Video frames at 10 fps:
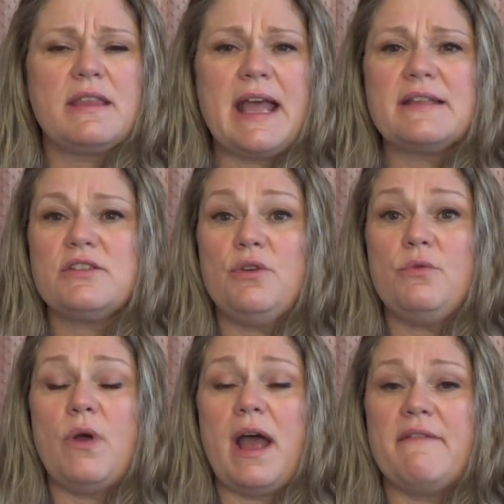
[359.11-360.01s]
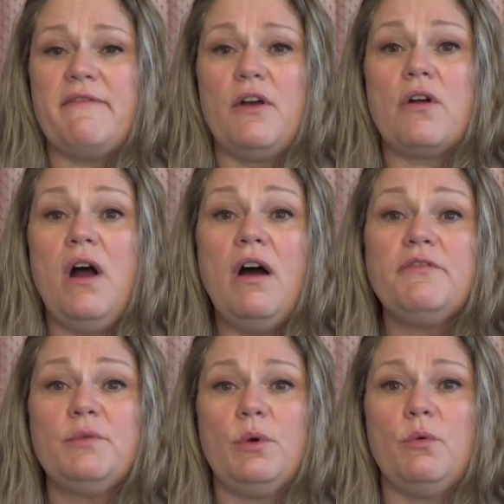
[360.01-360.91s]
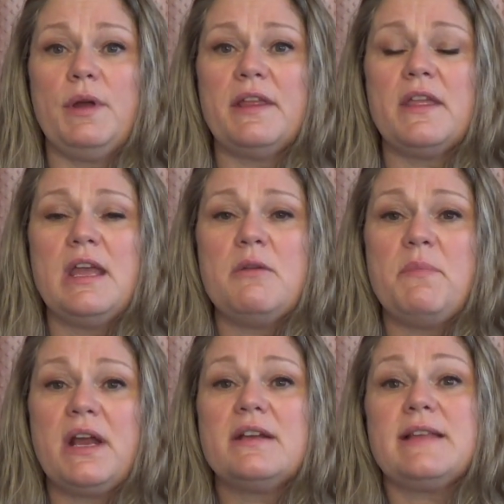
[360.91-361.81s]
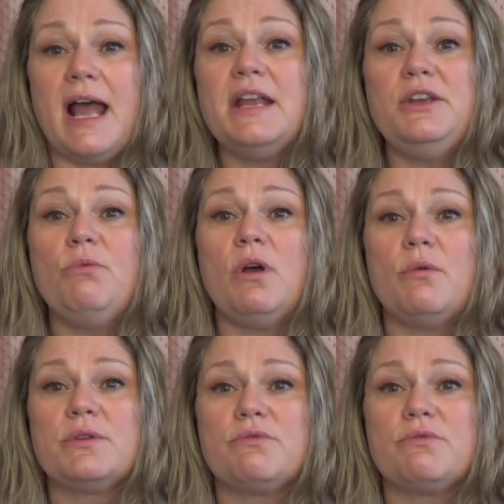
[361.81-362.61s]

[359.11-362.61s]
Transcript: That's who I felt comfortable with because I knew what was